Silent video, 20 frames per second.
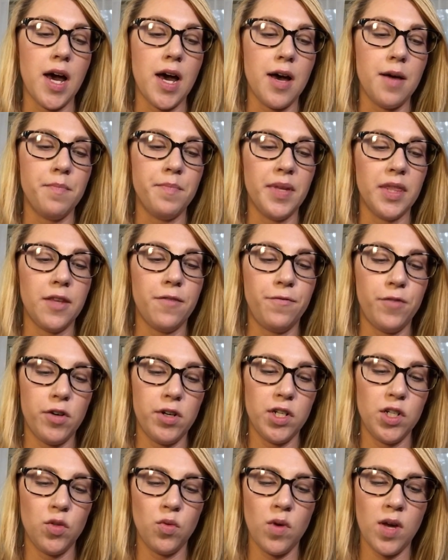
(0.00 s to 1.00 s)
But the
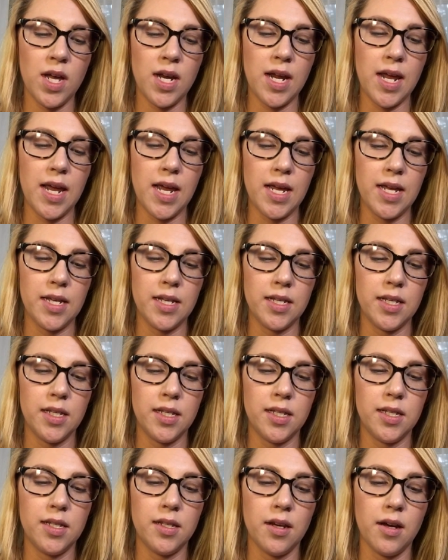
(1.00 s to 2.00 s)
first one
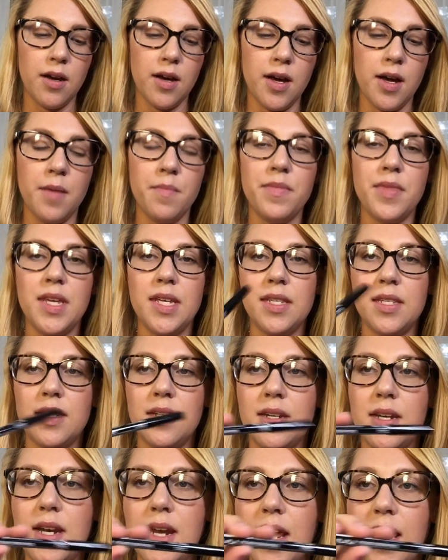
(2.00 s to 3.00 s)
is this
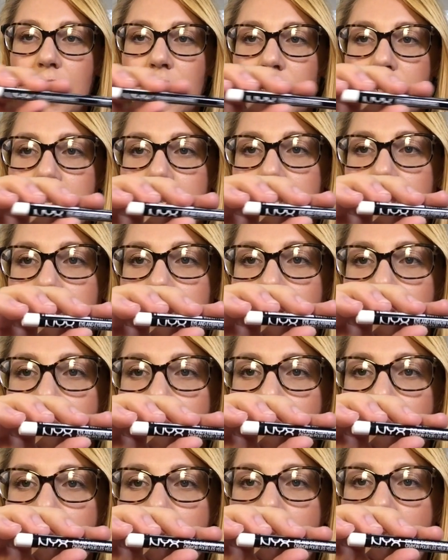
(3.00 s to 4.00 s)
NYX
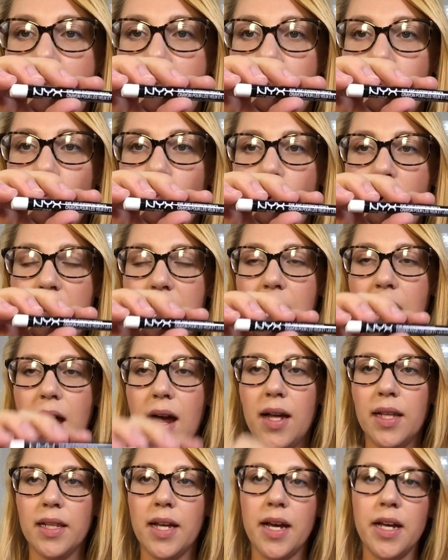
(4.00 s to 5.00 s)
white
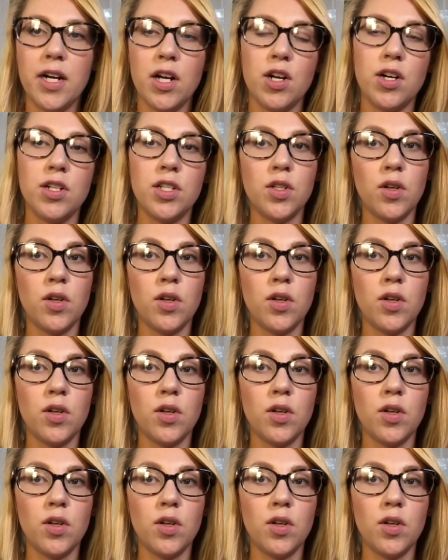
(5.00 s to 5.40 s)
eyeliner.